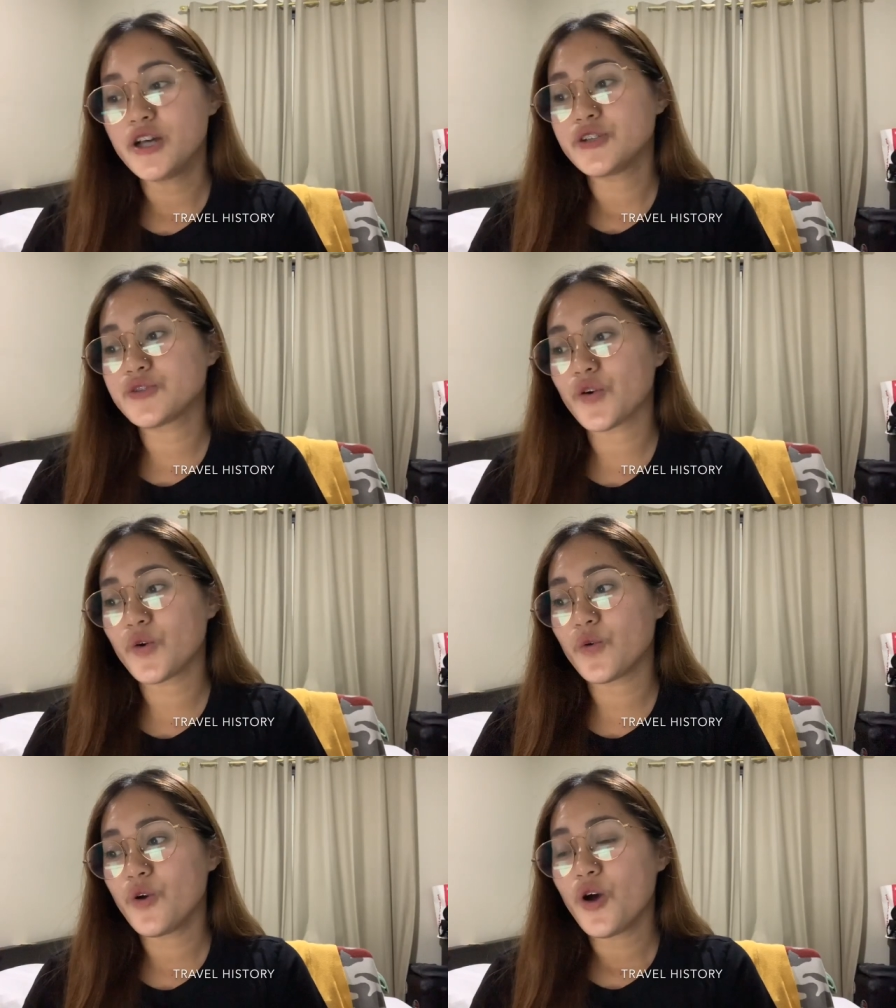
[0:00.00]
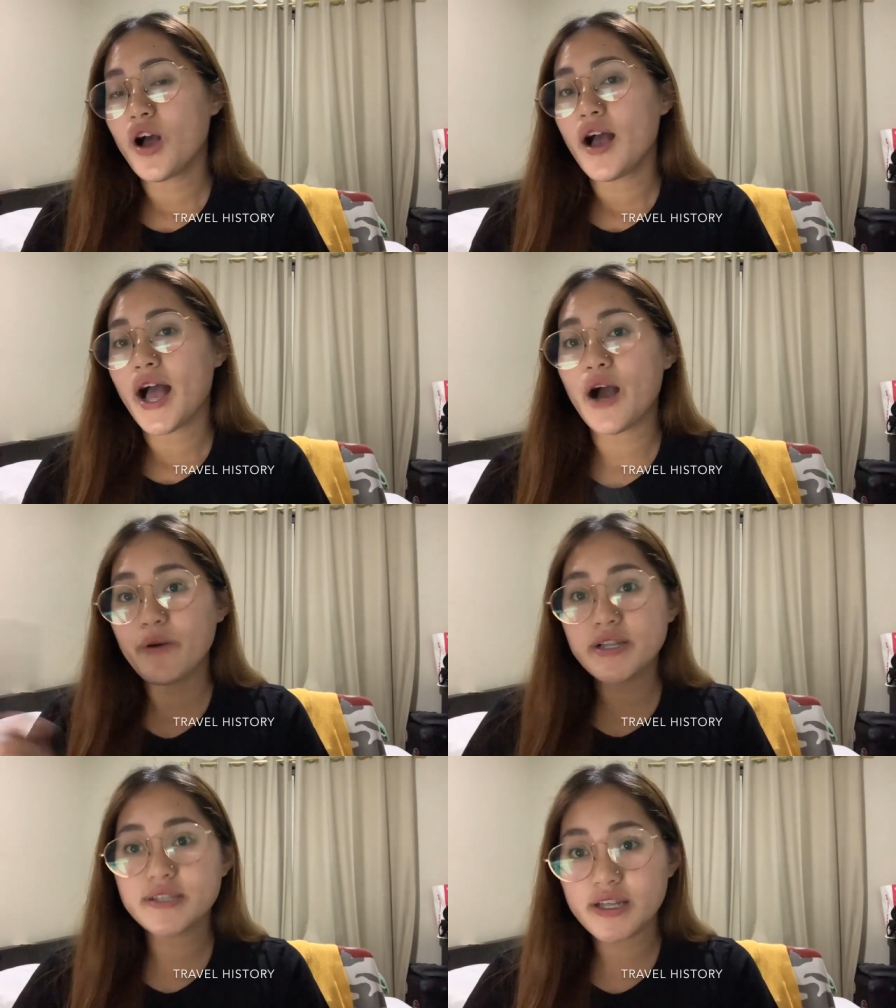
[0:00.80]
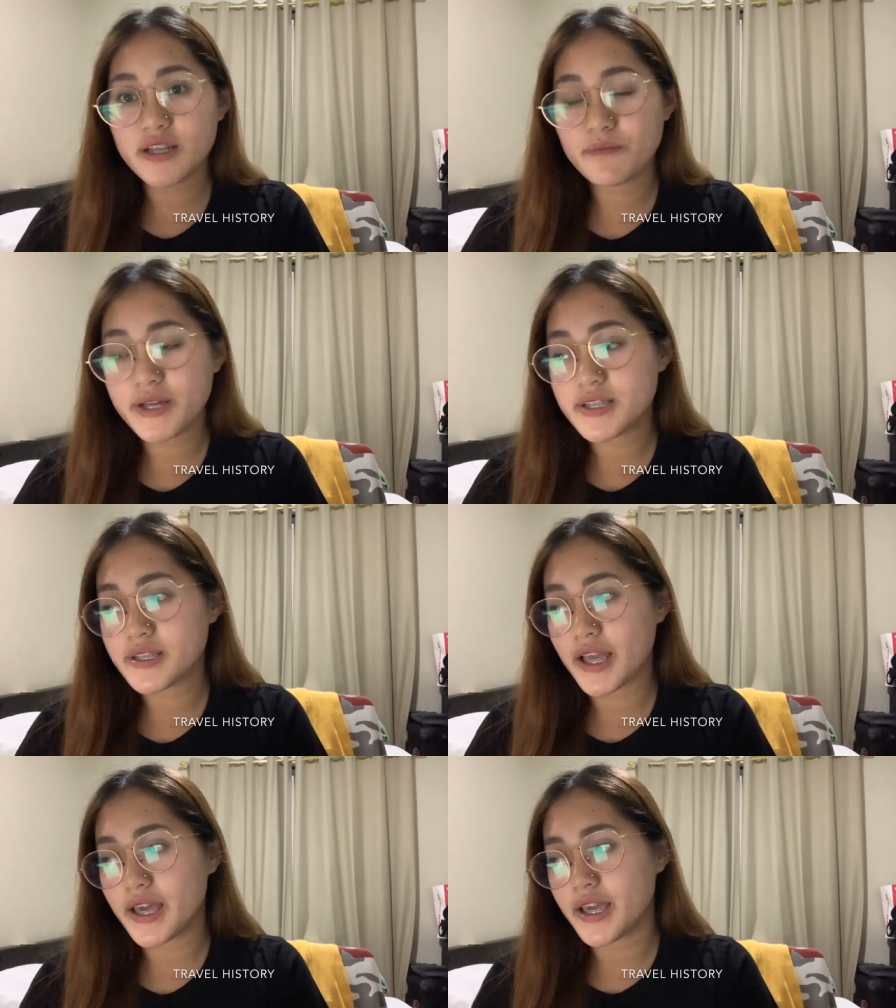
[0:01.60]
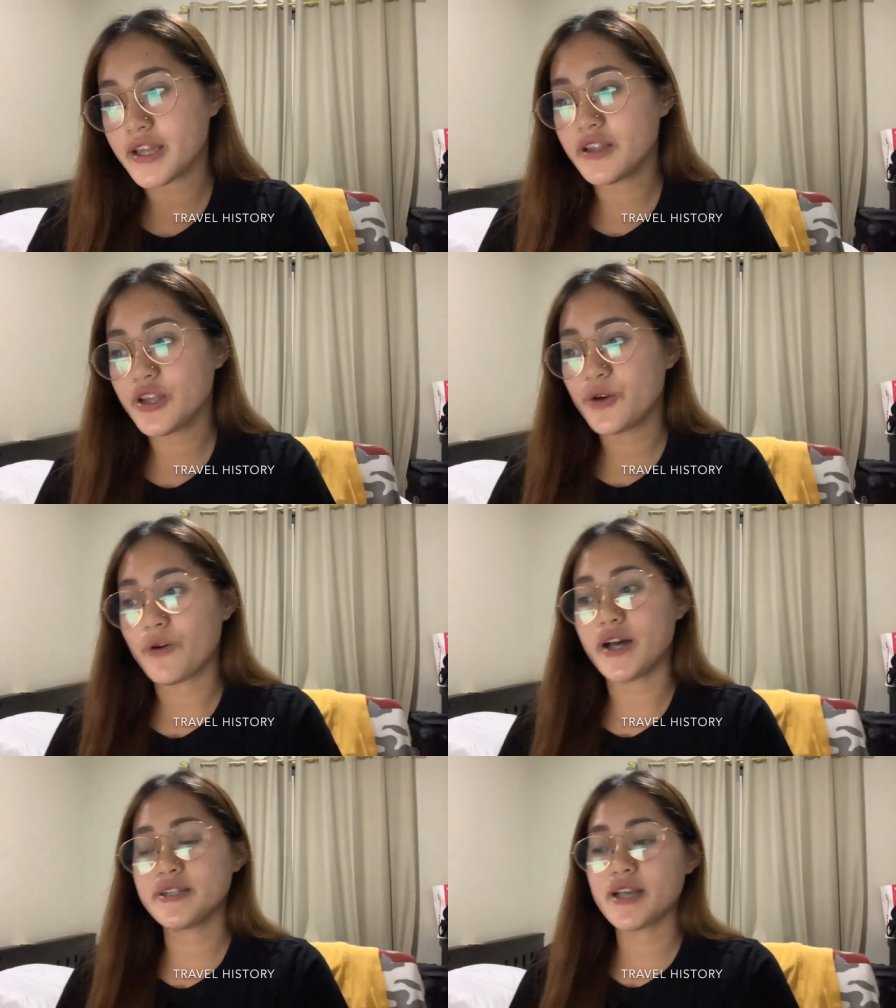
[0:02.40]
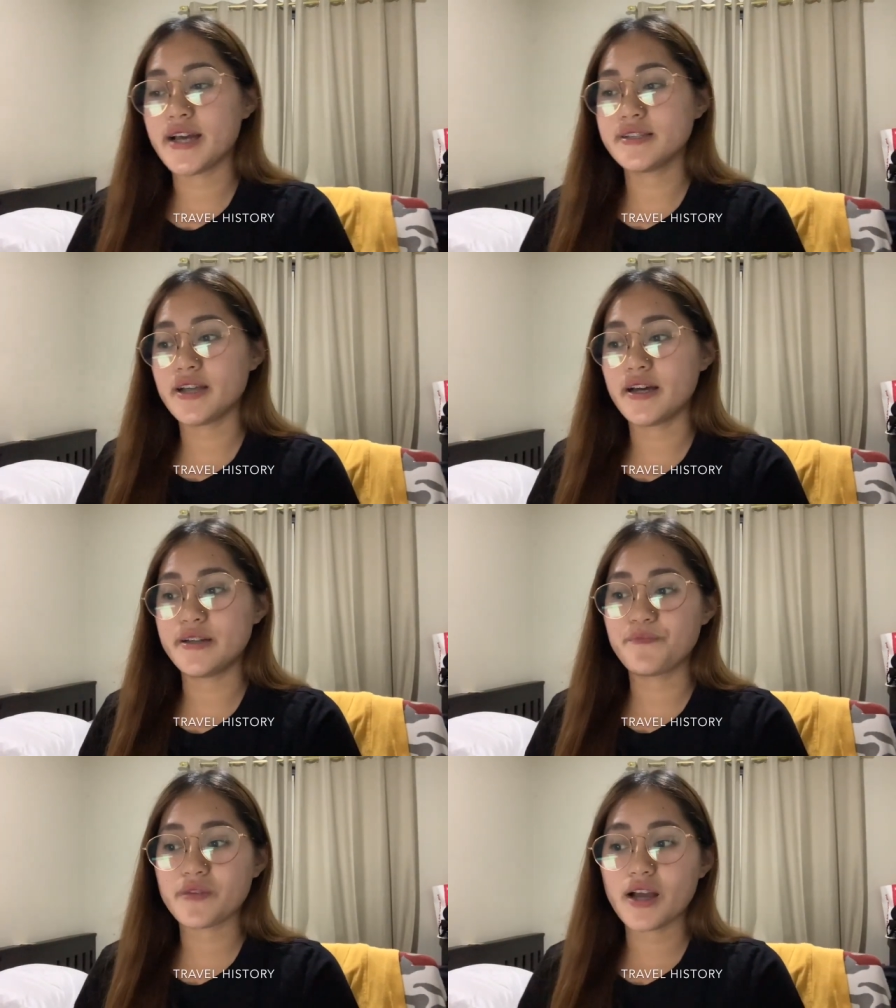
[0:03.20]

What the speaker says: So how I stated my stay in the US, I said,